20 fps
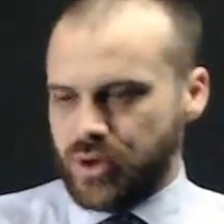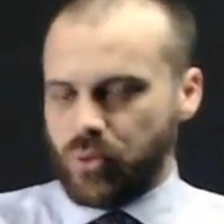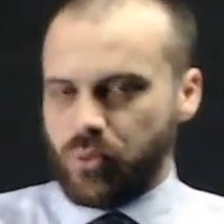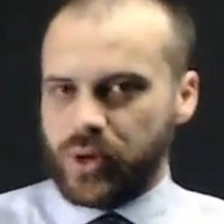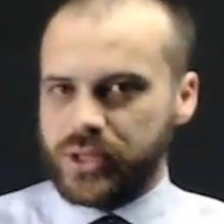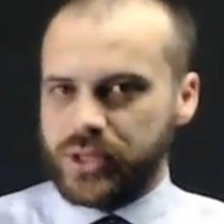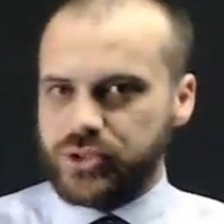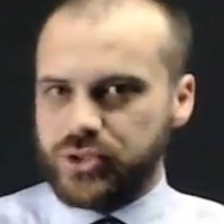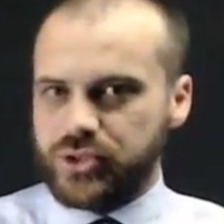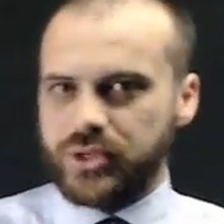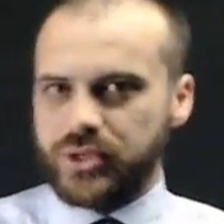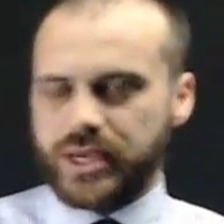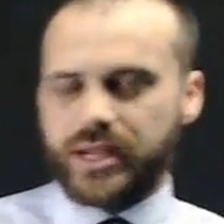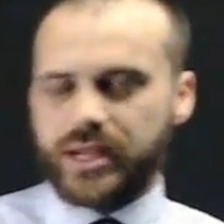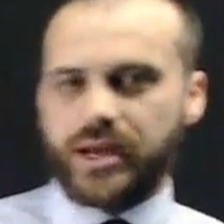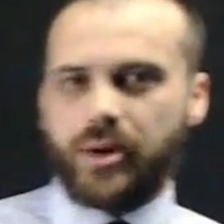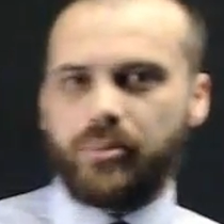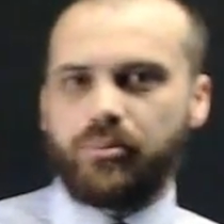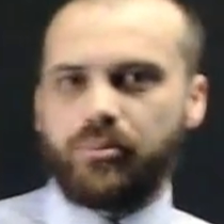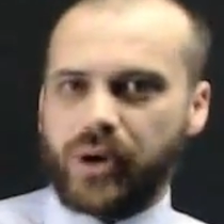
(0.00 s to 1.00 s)
Once you
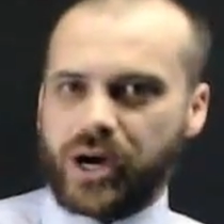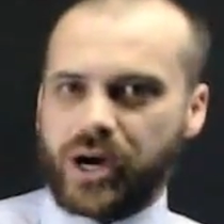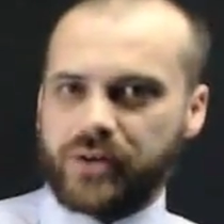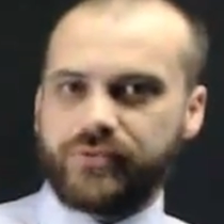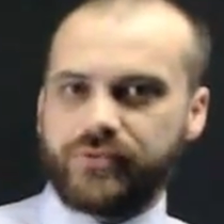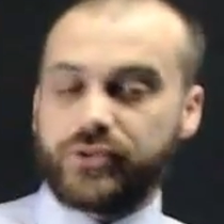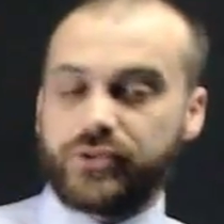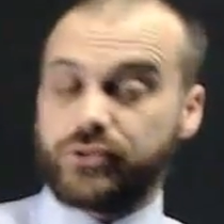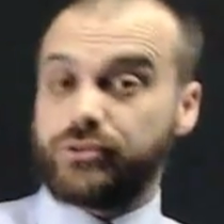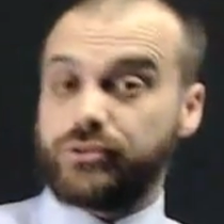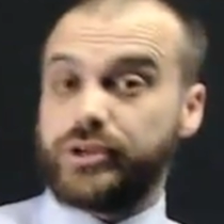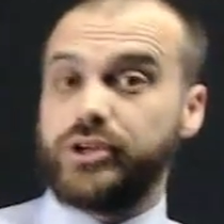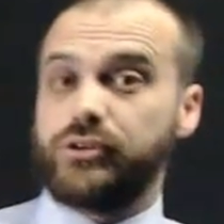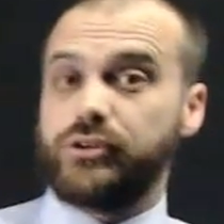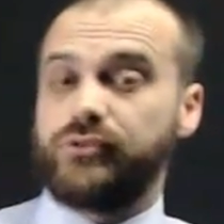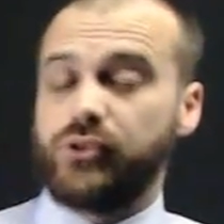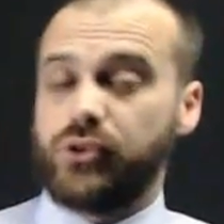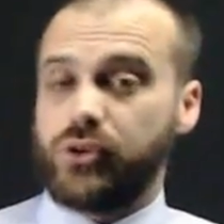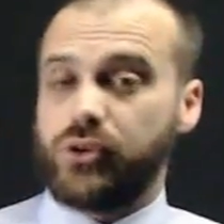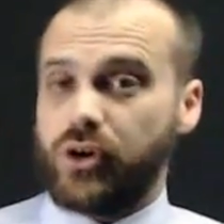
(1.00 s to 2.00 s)
get above 3 or
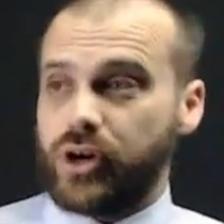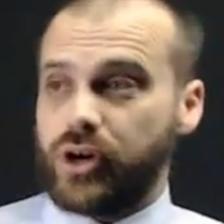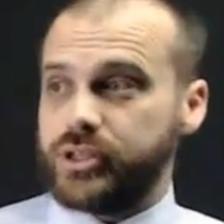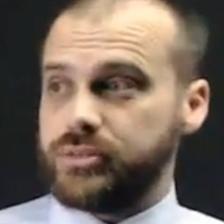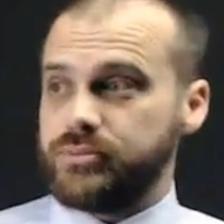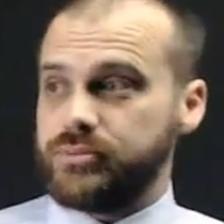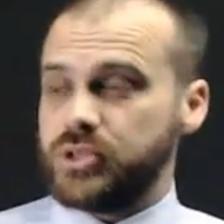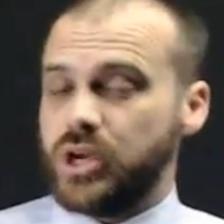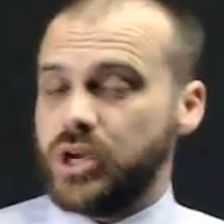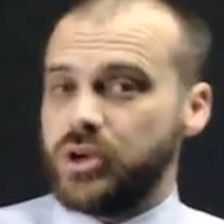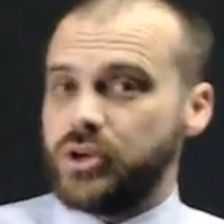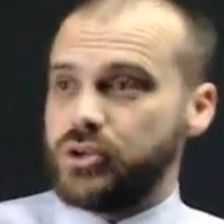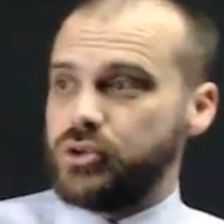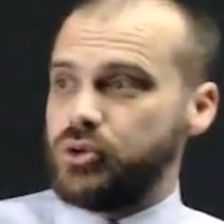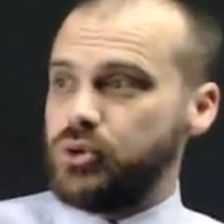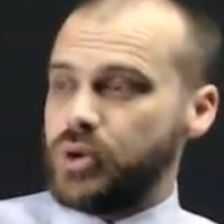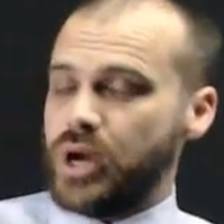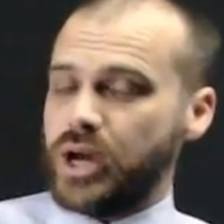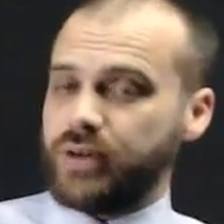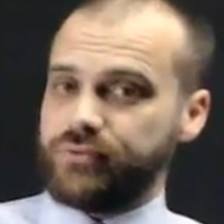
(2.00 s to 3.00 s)
4 items,
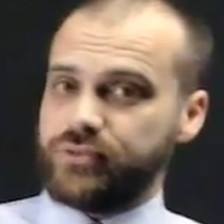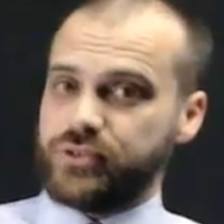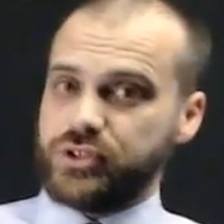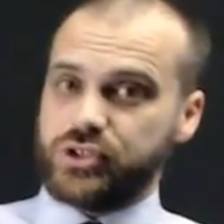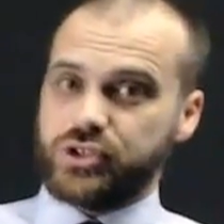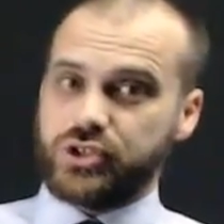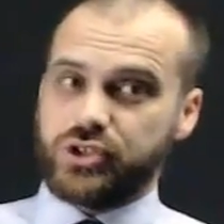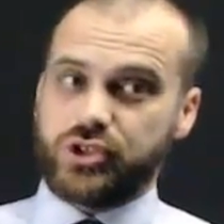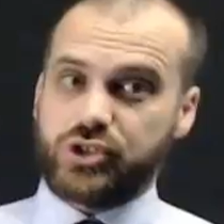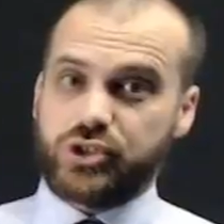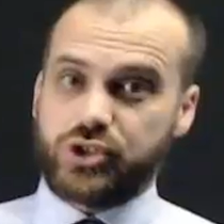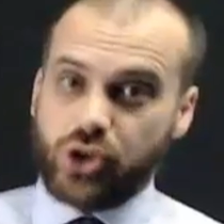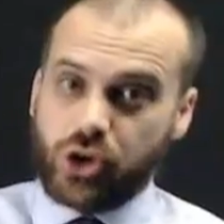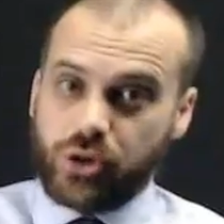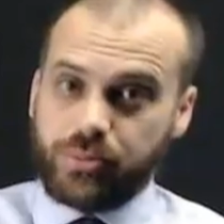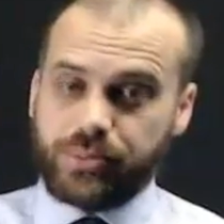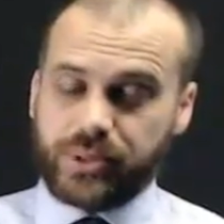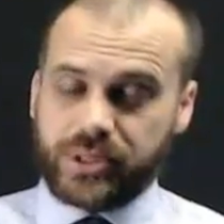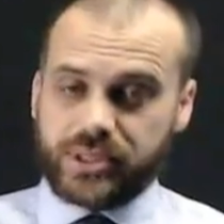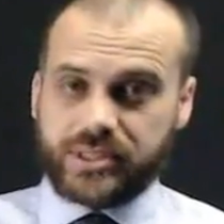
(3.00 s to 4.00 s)
you have to
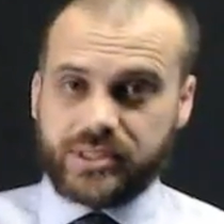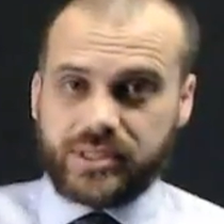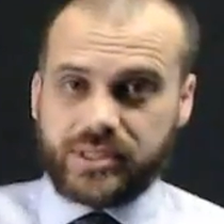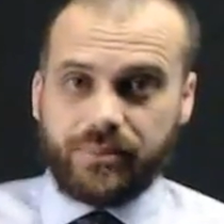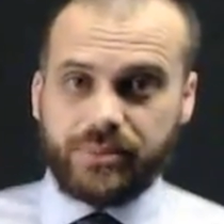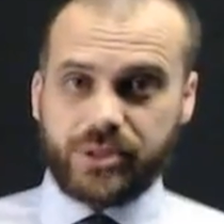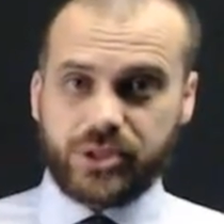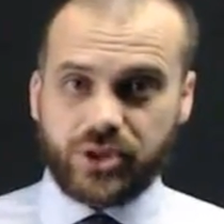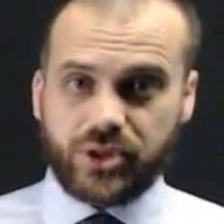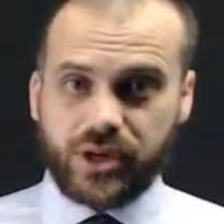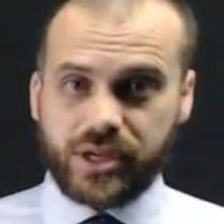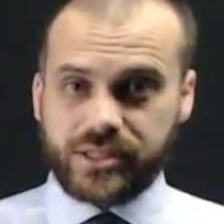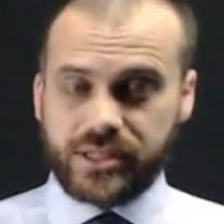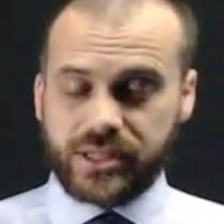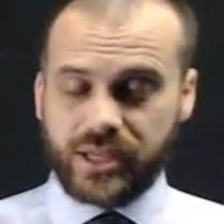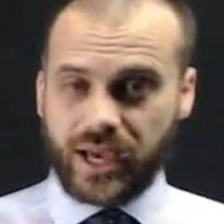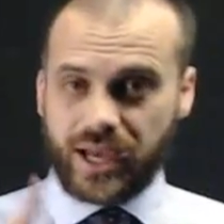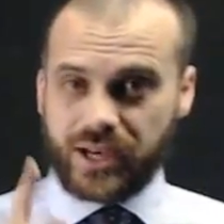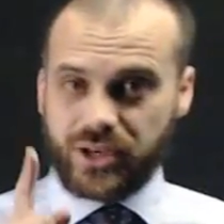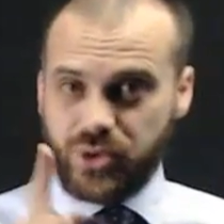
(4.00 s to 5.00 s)
stop
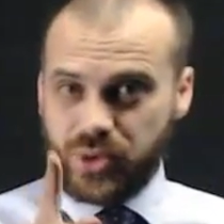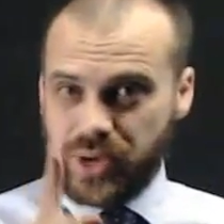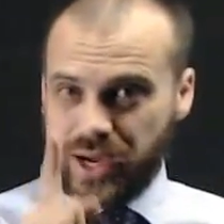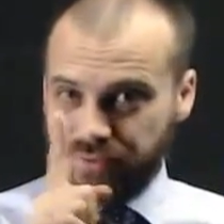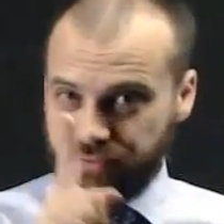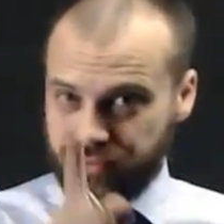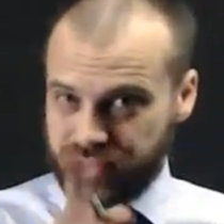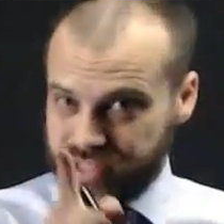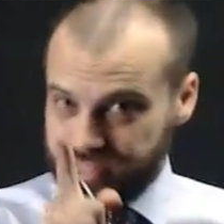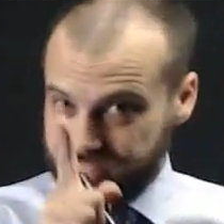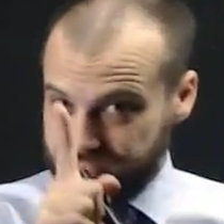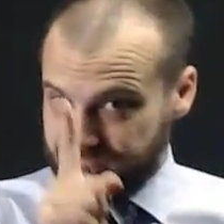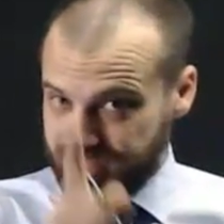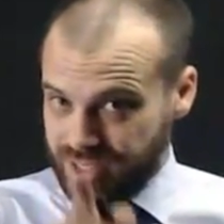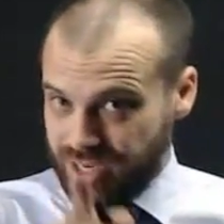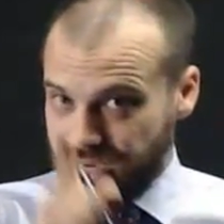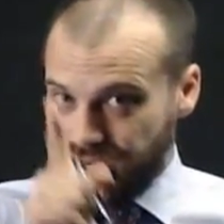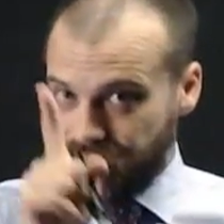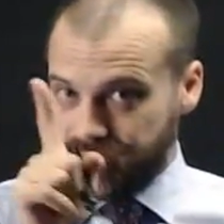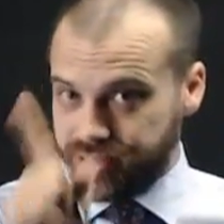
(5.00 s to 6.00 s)
subitizing and you have to
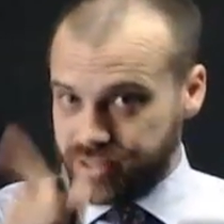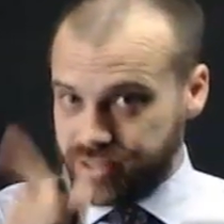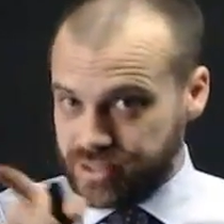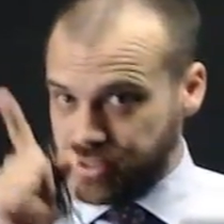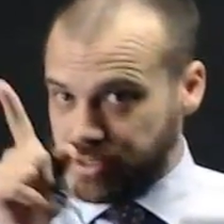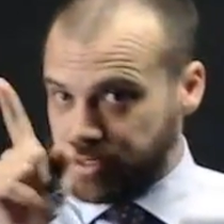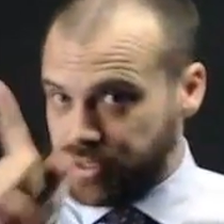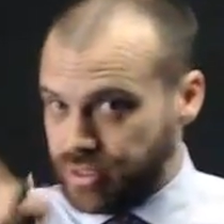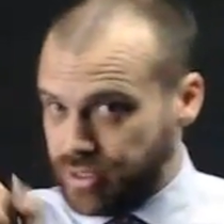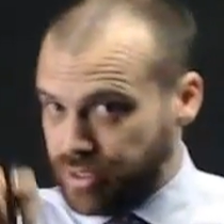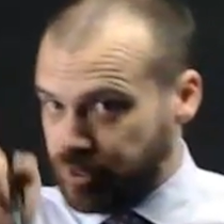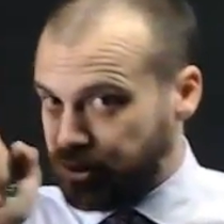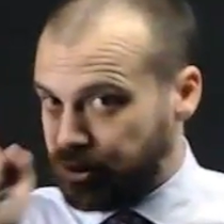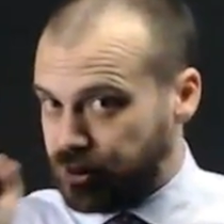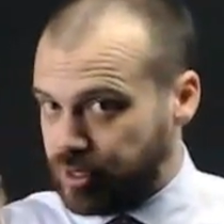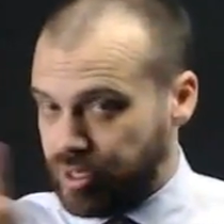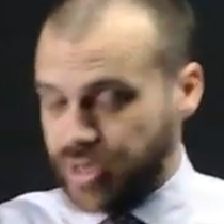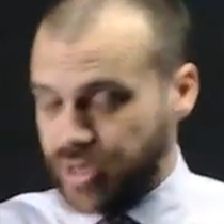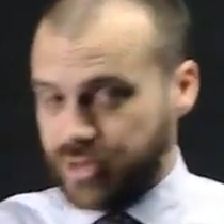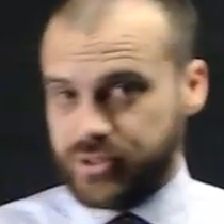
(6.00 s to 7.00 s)
start
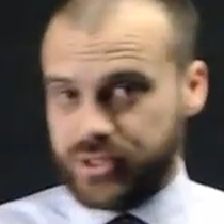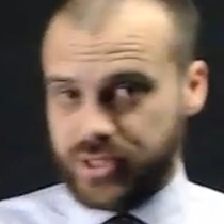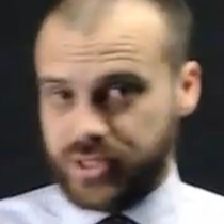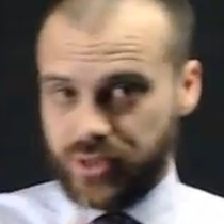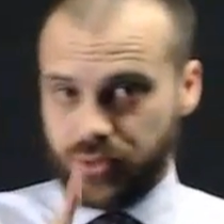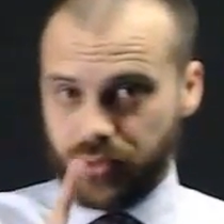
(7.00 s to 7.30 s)
counting.